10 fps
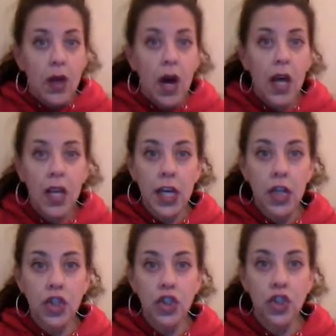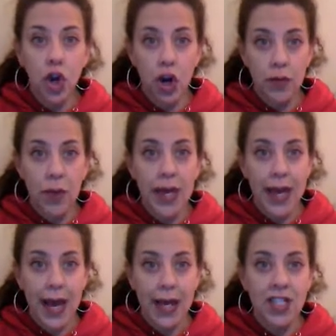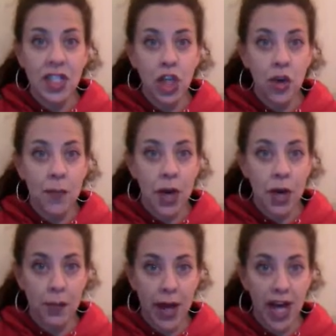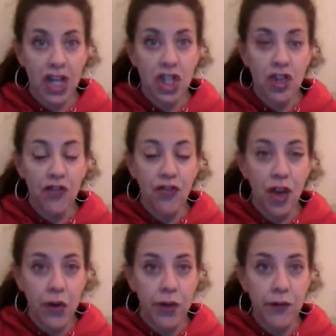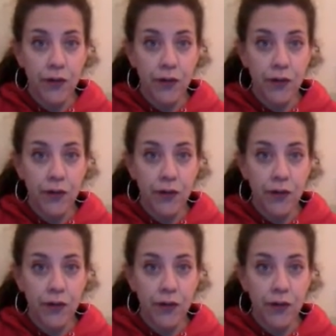I'd like you to start by casting your mind back to the very